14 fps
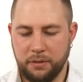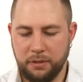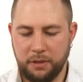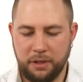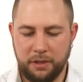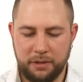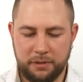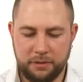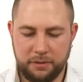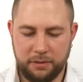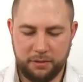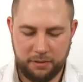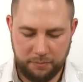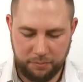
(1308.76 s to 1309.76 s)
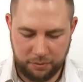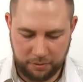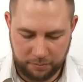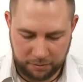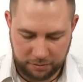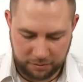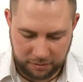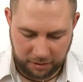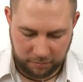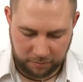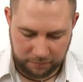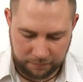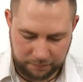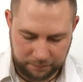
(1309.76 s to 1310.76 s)
cut it, and put them on the
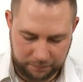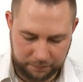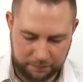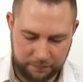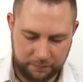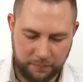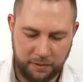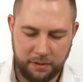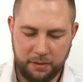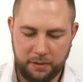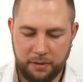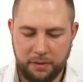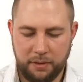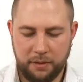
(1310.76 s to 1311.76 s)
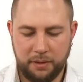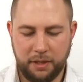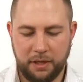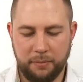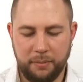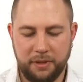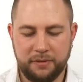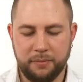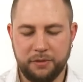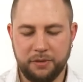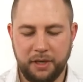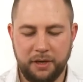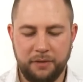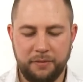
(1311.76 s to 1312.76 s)
table. Kind of mix them
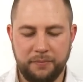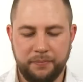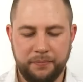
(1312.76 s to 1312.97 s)
together,